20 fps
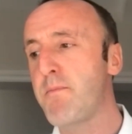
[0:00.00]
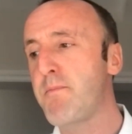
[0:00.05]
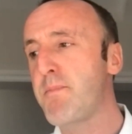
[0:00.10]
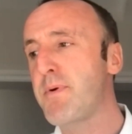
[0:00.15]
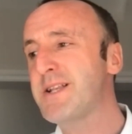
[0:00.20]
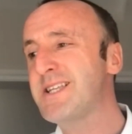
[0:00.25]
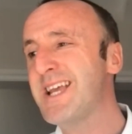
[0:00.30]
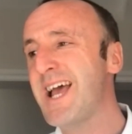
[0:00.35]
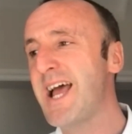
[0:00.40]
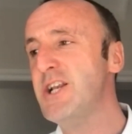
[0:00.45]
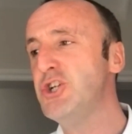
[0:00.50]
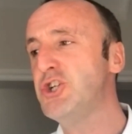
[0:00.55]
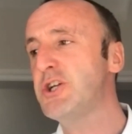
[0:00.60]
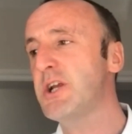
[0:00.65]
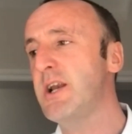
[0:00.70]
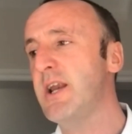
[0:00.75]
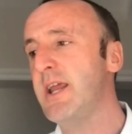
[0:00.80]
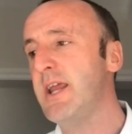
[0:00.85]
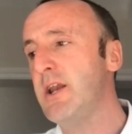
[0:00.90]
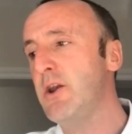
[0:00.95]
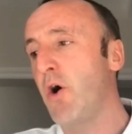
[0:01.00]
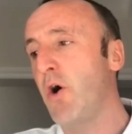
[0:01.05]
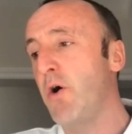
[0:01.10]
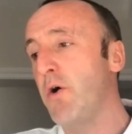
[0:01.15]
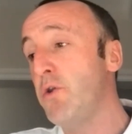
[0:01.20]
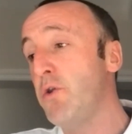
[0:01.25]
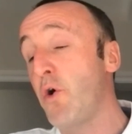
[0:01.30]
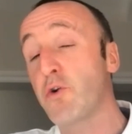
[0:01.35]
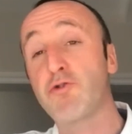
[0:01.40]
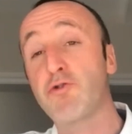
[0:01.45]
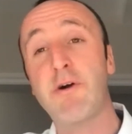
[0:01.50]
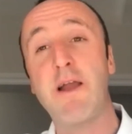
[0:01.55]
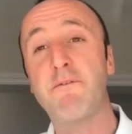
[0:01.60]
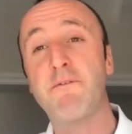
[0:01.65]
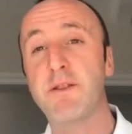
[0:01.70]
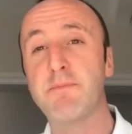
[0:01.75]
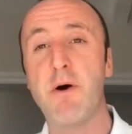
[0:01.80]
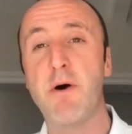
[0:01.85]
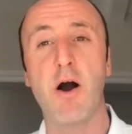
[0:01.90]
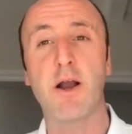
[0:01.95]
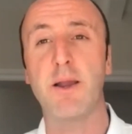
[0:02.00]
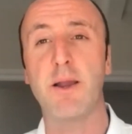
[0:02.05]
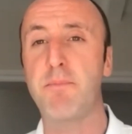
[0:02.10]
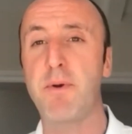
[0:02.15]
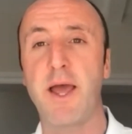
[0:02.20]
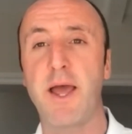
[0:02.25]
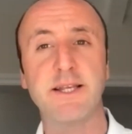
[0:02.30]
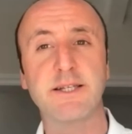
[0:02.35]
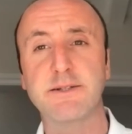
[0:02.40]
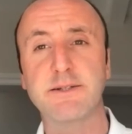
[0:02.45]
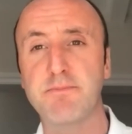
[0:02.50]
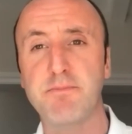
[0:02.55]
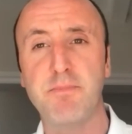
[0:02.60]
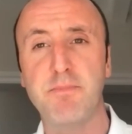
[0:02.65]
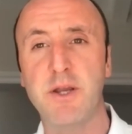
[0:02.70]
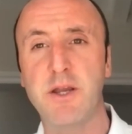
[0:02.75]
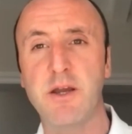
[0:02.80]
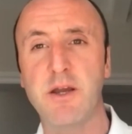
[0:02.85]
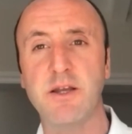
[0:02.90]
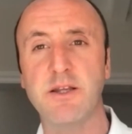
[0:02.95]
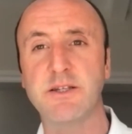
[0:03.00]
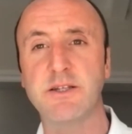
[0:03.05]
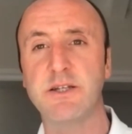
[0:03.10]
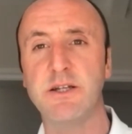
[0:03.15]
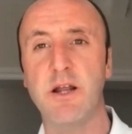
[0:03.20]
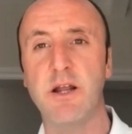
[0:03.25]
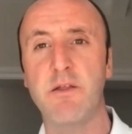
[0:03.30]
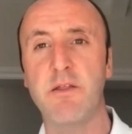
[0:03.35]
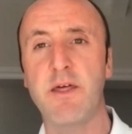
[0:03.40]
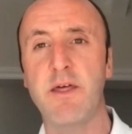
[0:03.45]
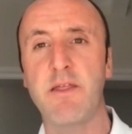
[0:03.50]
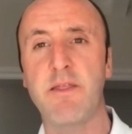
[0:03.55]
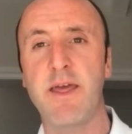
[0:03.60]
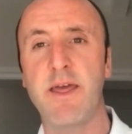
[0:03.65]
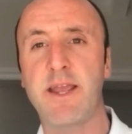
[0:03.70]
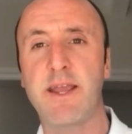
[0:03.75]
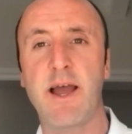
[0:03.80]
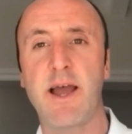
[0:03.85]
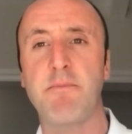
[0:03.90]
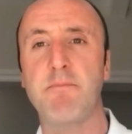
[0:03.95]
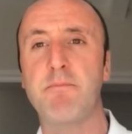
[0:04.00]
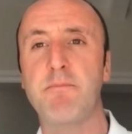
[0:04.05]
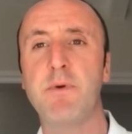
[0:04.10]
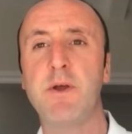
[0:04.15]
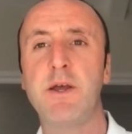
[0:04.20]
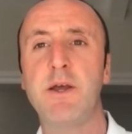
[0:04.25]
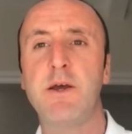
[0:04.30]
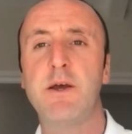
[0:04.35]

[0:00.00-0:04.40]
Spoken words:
potentially not great for the marketplace, because, you know, they can